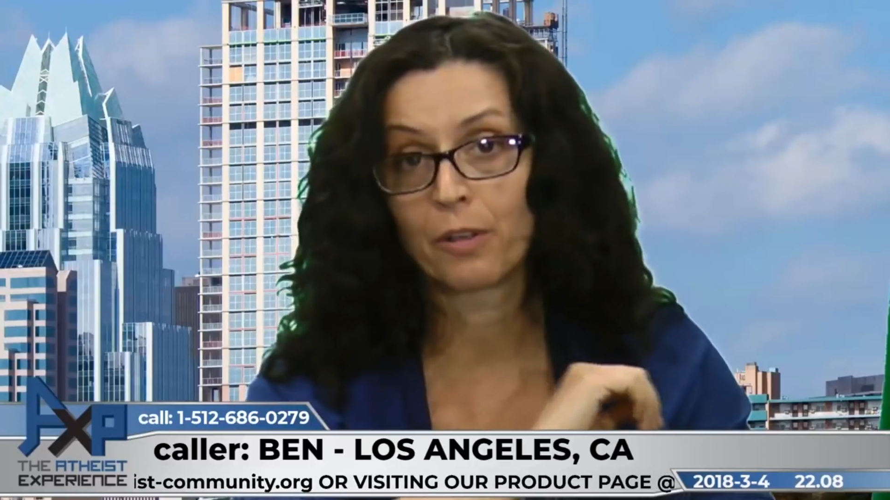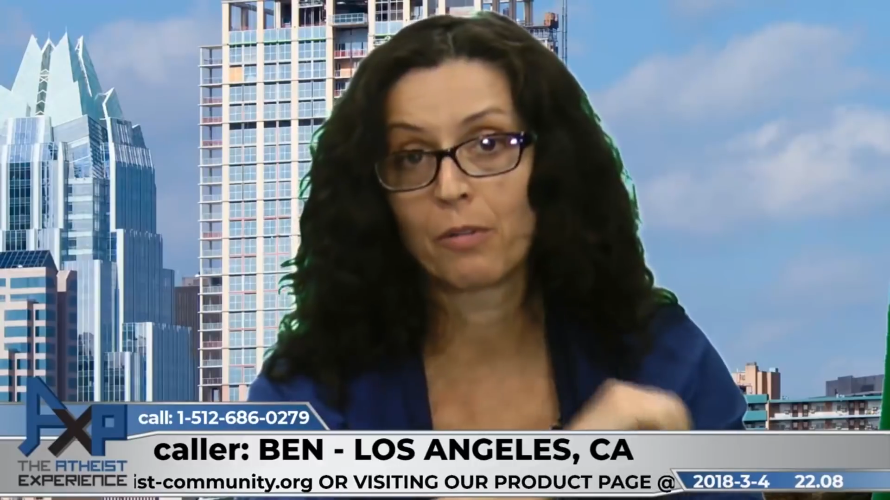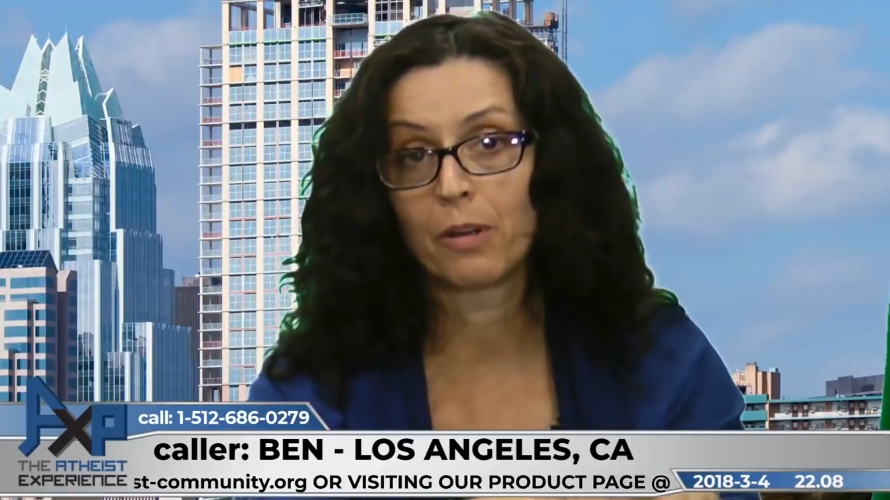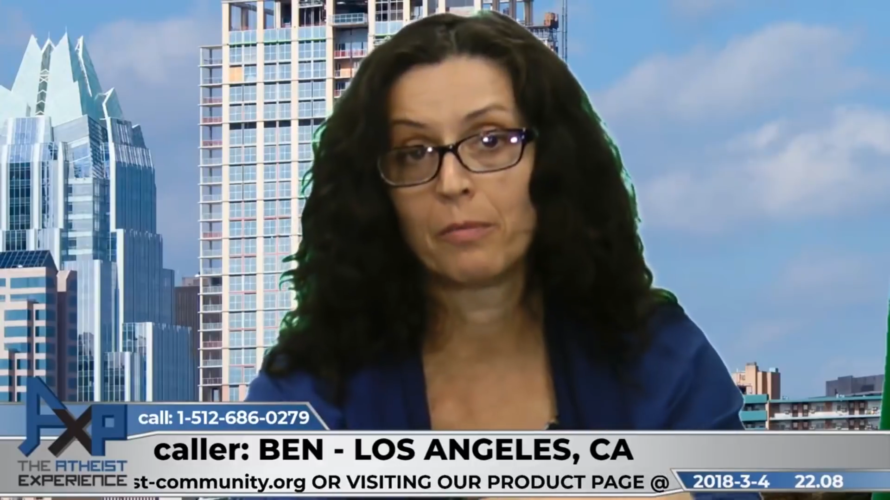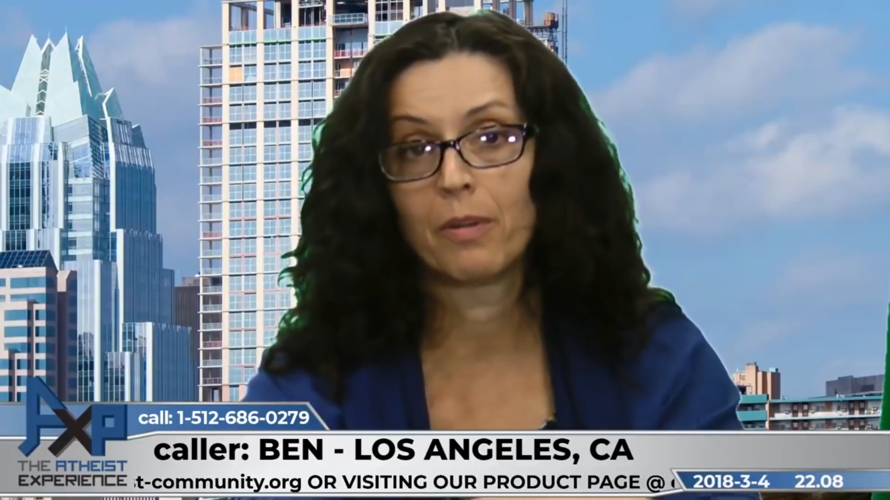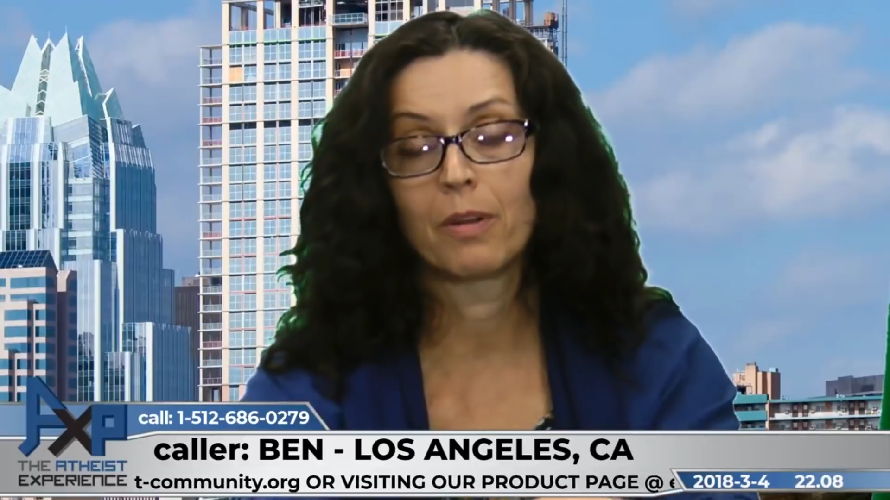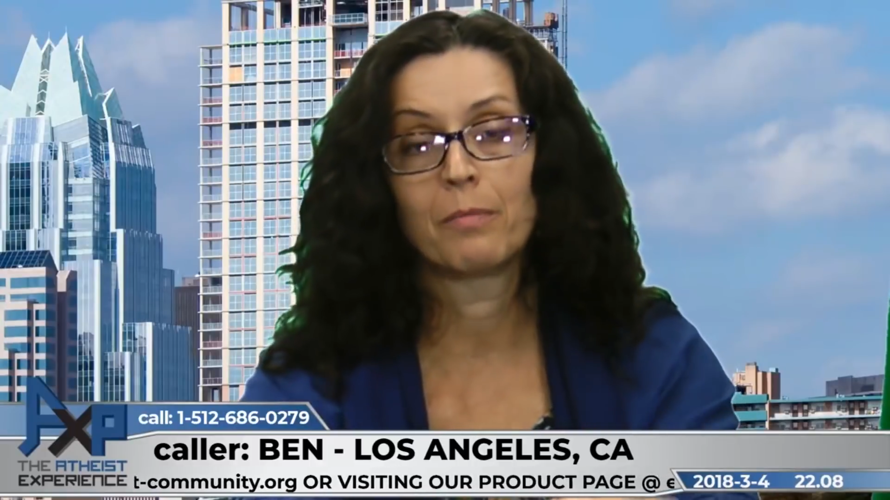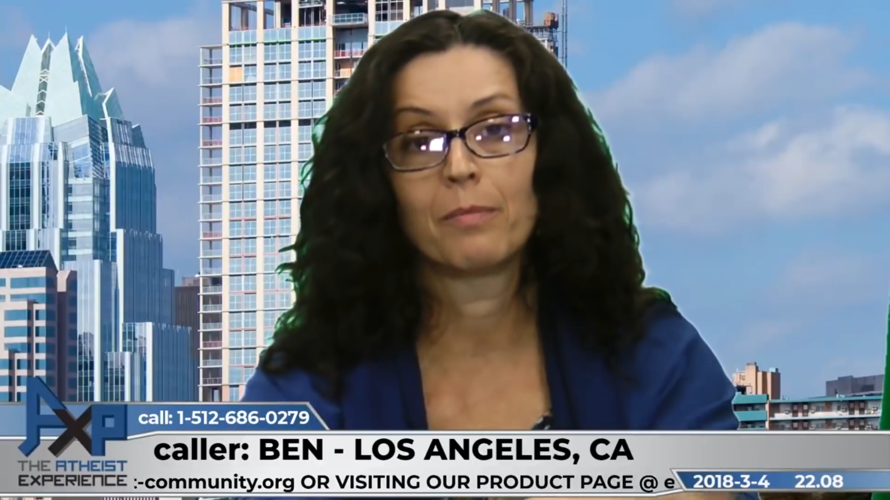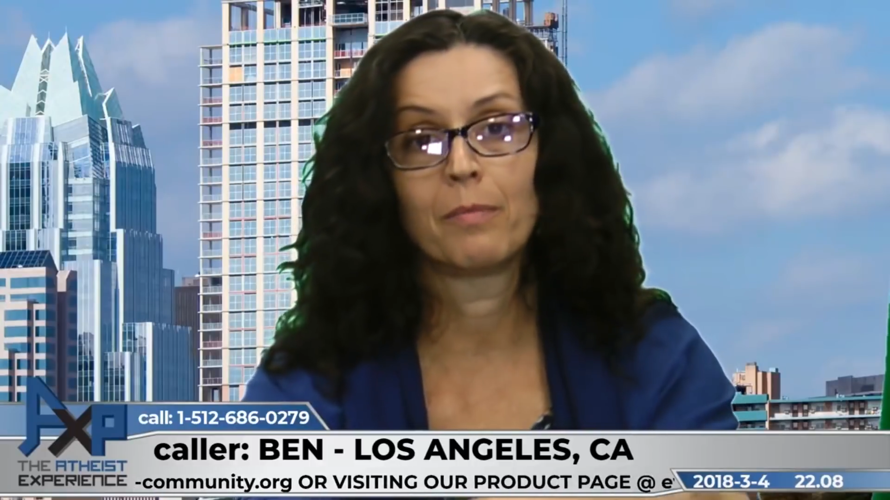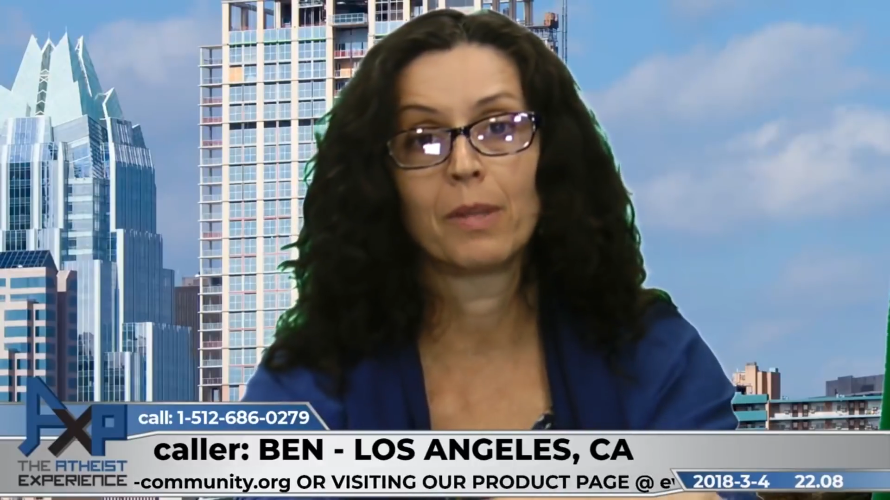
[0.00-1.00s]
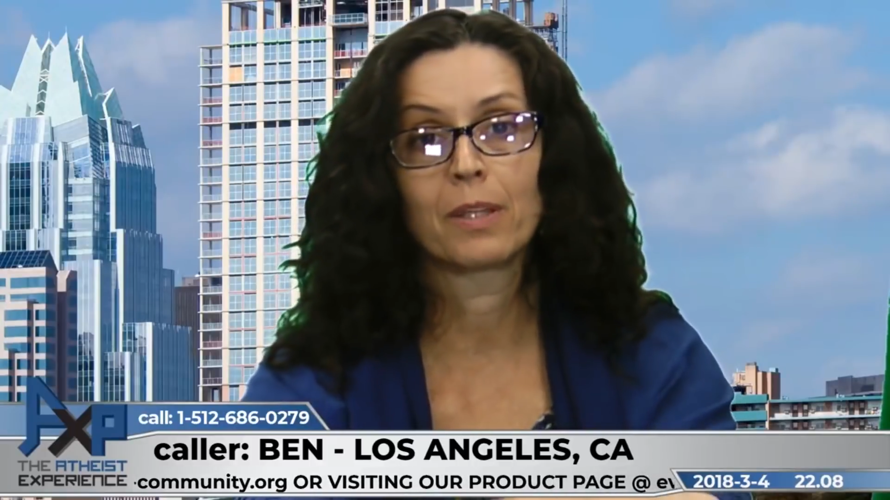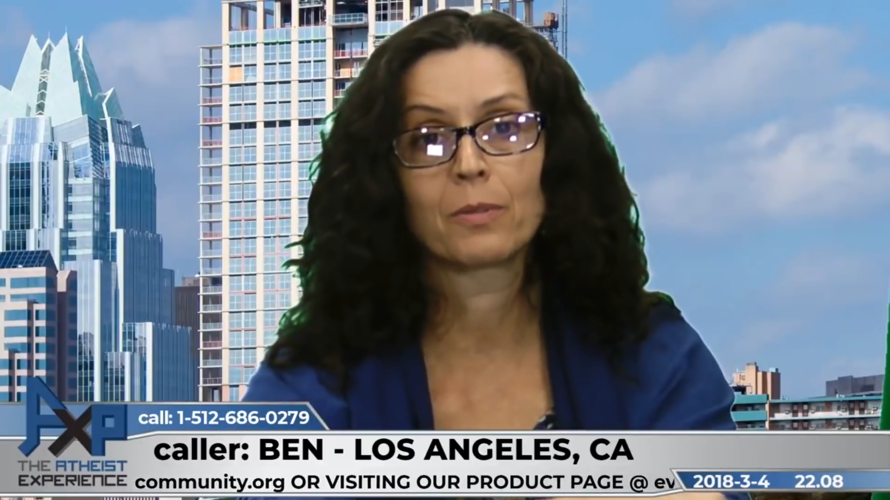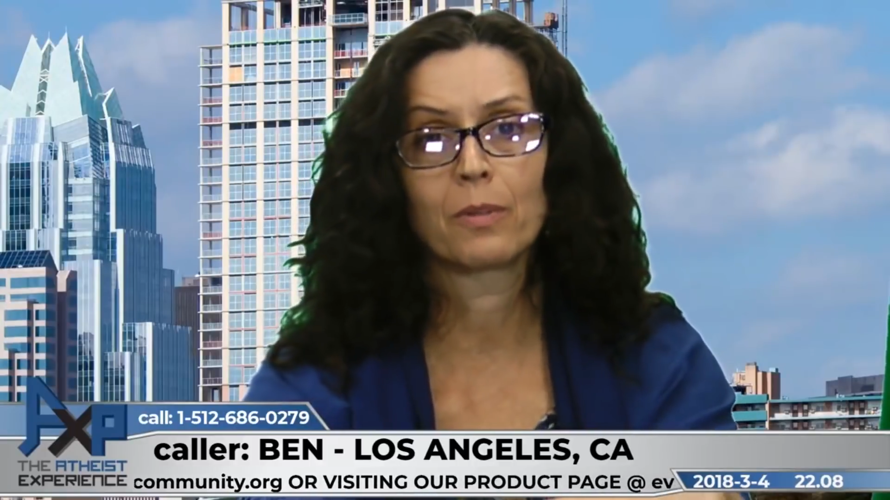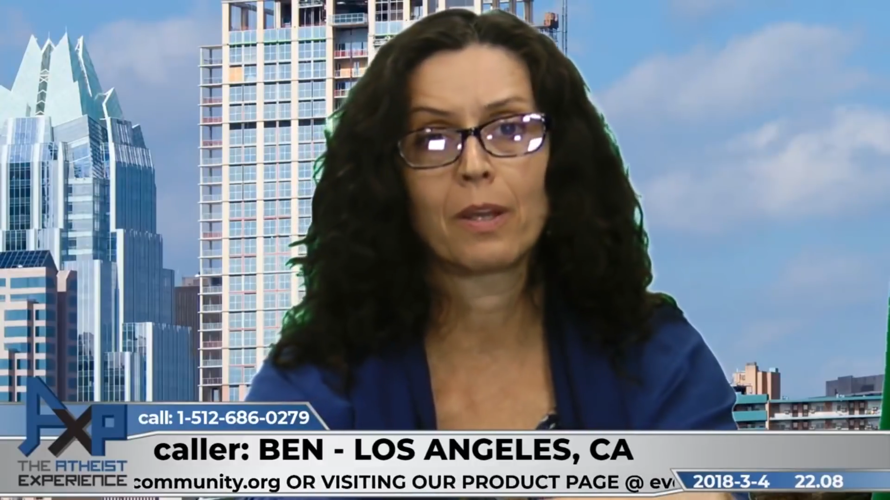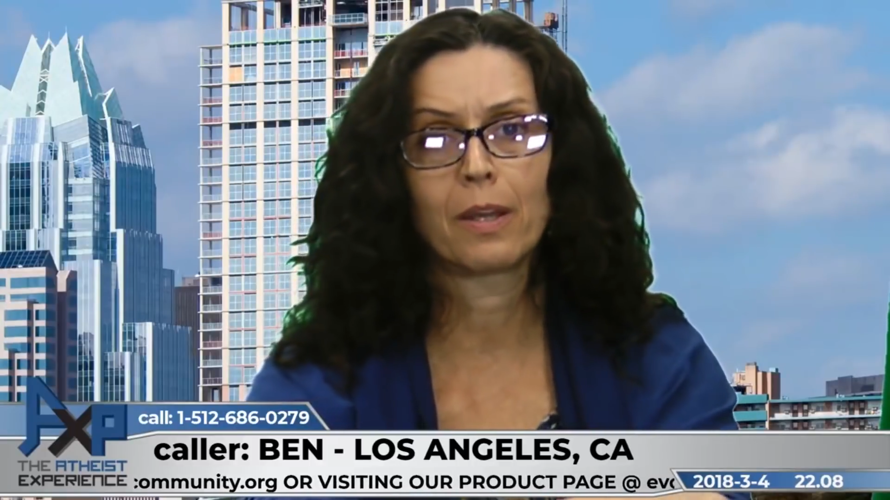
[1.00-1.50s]
to go on, um,
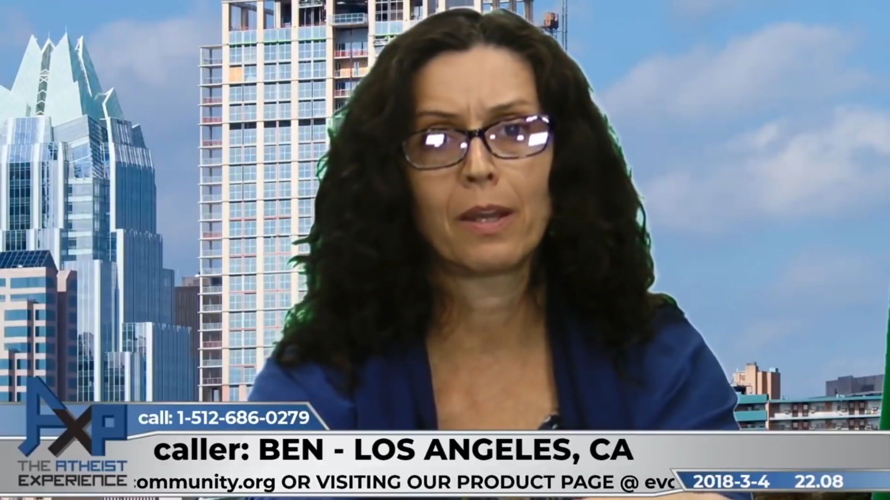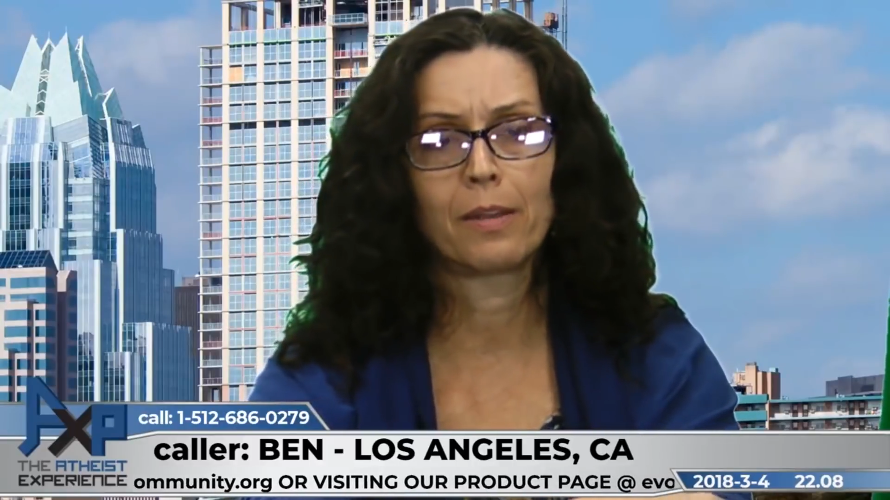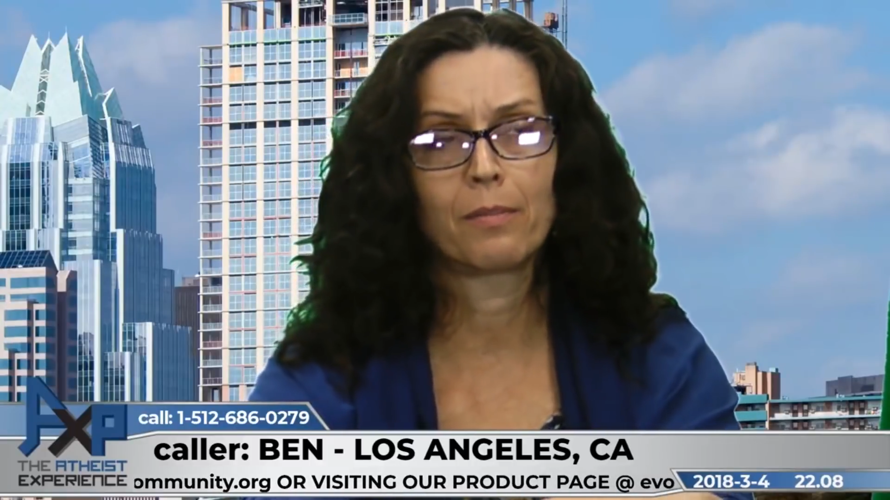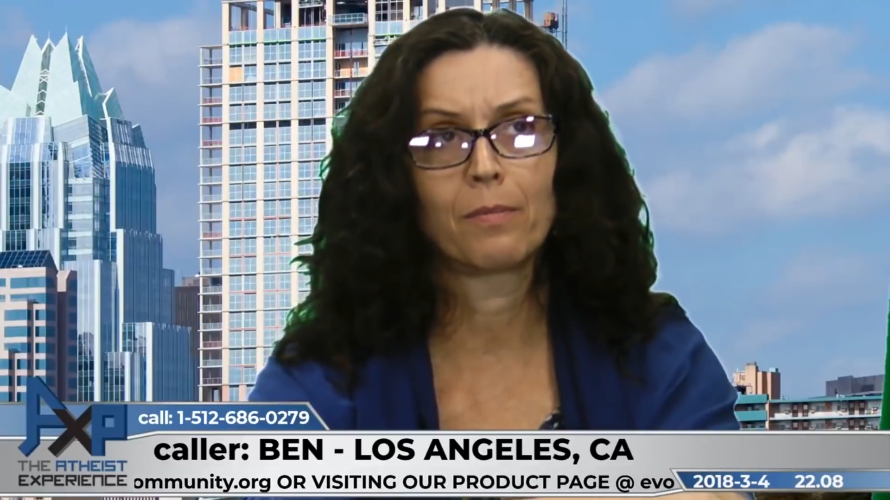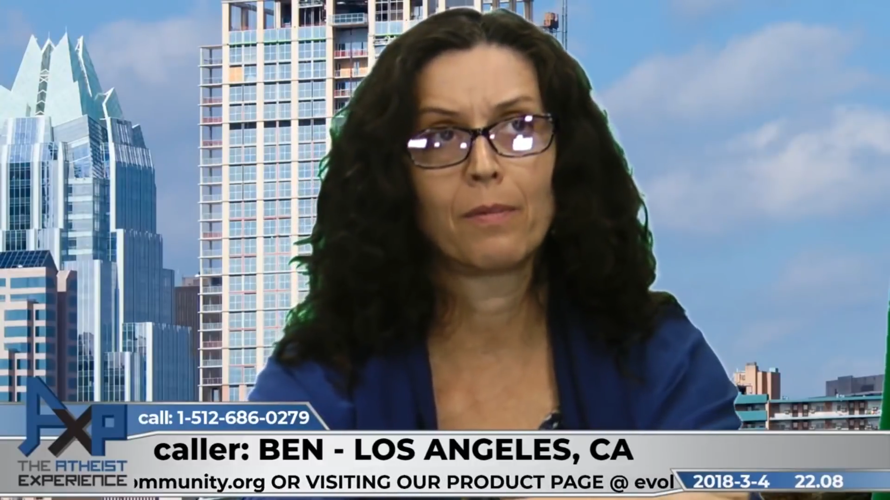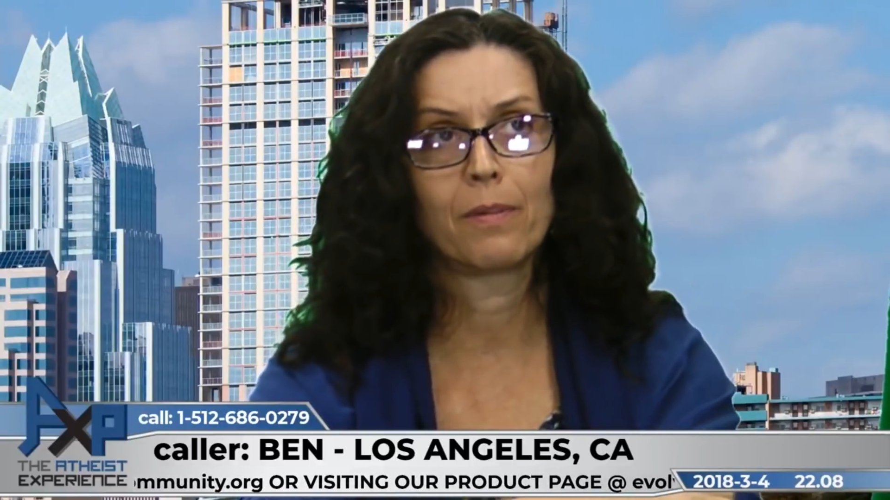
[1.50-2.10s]
because I, I,